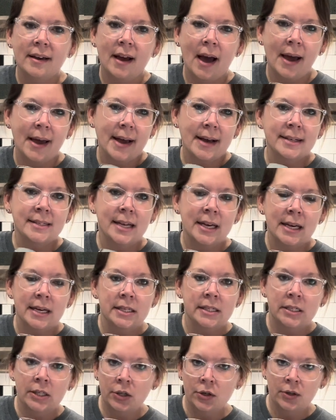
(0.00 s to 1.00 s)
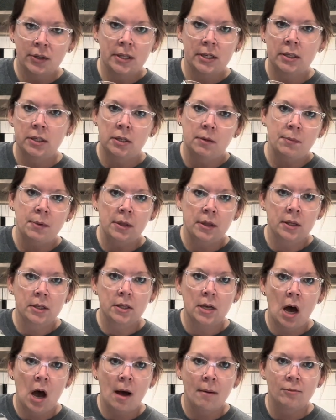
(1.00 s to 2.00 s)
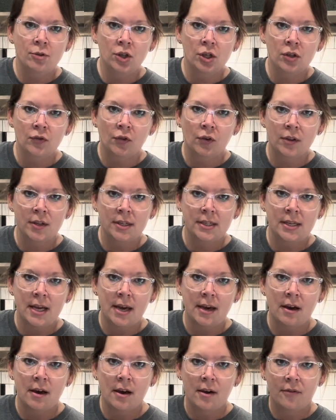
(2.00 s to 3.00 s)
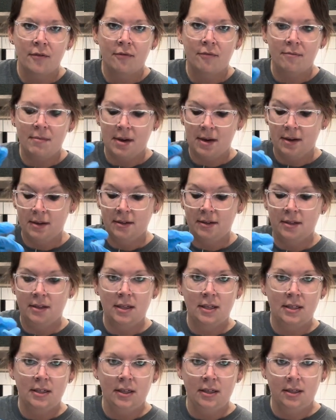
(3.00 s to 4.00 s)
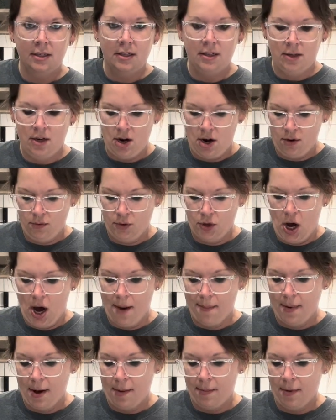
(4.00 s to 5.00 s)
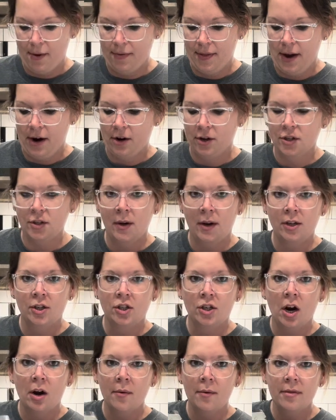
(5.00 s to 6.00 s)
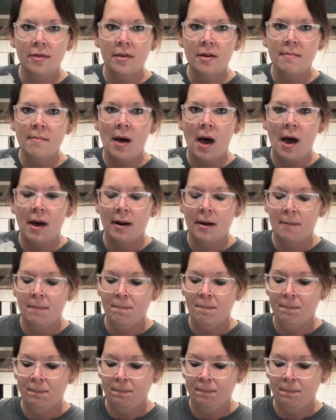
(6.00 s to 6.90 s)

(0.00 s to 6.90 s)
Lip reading: guess I consider this to be the top just for the sake of, because this is, top up on there. So I start with the bottom